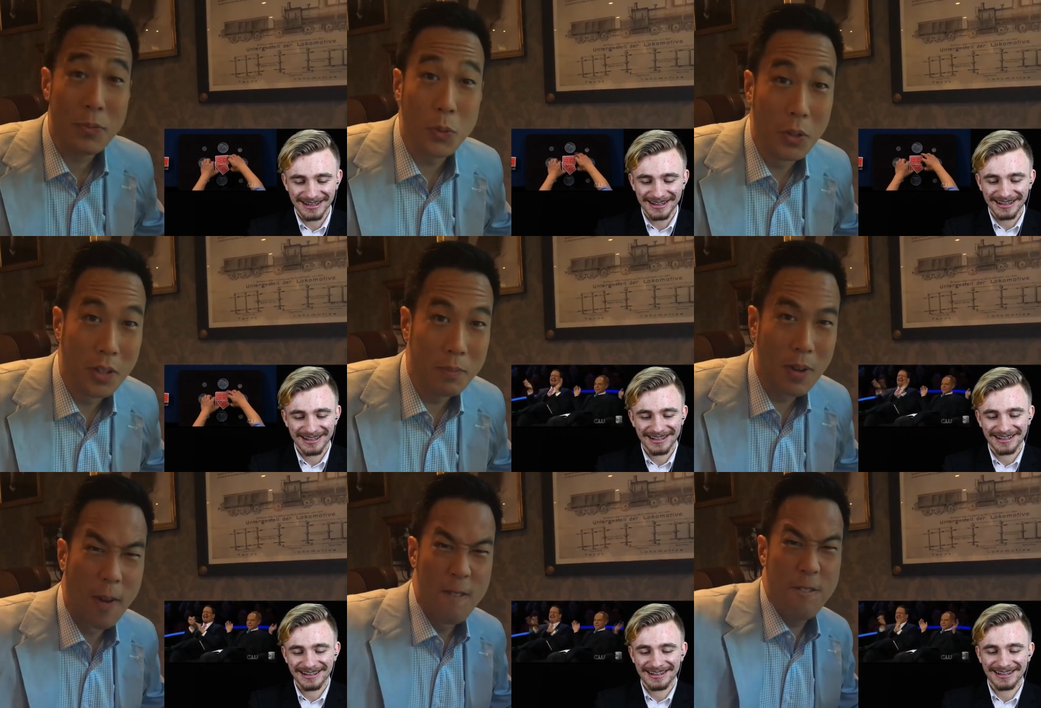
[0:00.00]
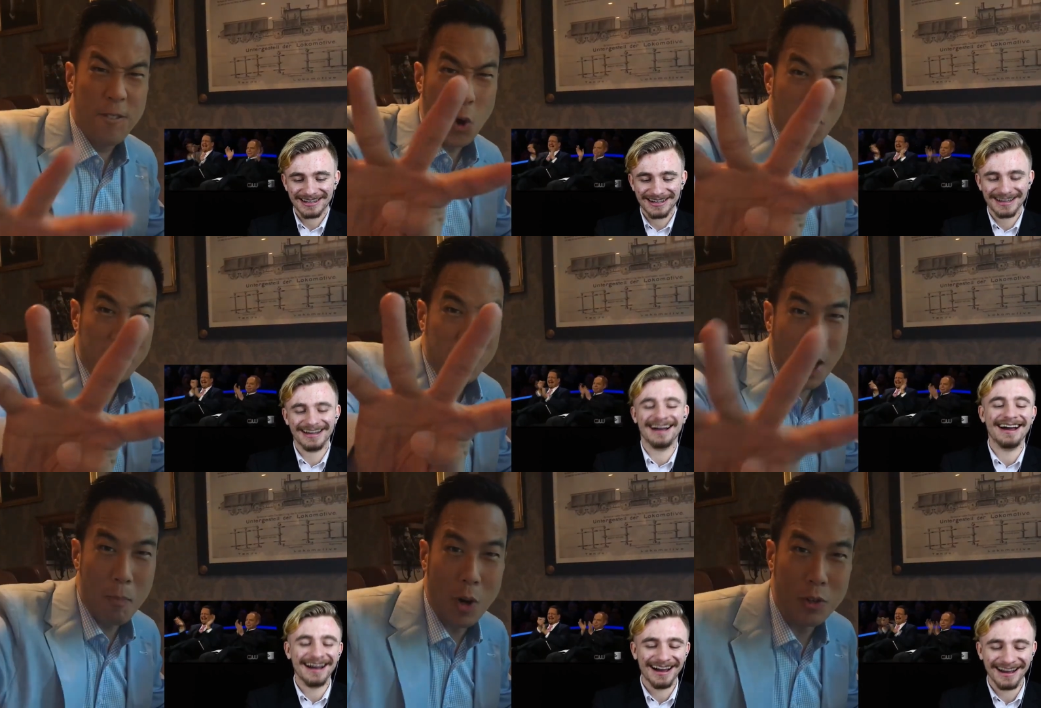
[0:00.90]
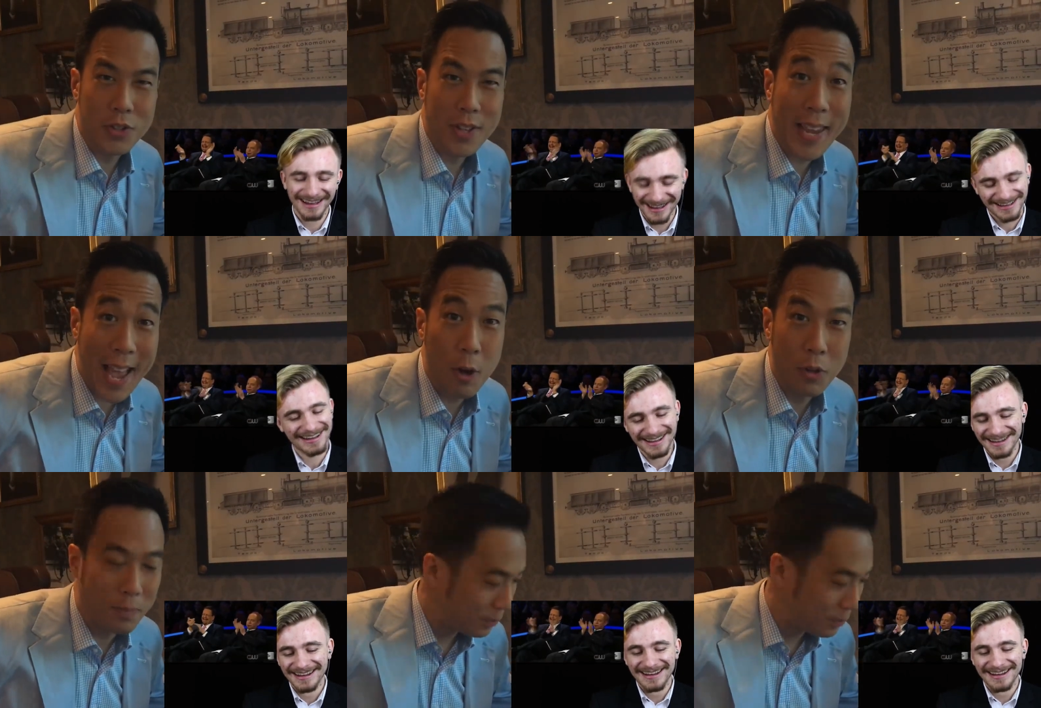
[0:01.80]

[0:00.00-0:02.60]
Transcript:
Speaker 1: that fooled him. Count.